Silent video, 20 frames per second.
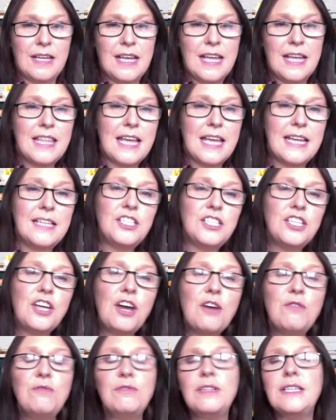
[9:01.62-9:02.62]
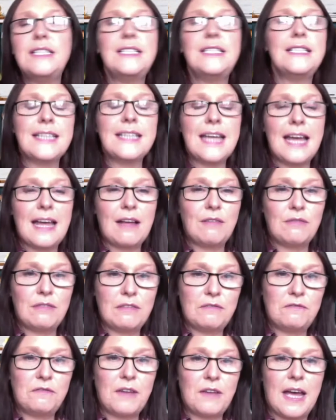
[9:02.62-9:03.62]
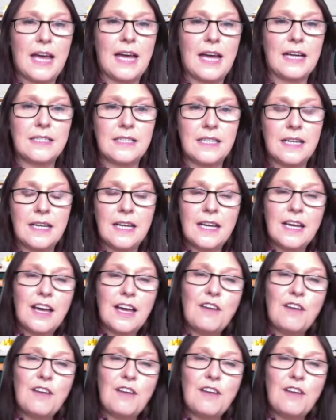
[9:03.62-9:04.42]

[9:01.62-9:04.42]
They totally discount the fact of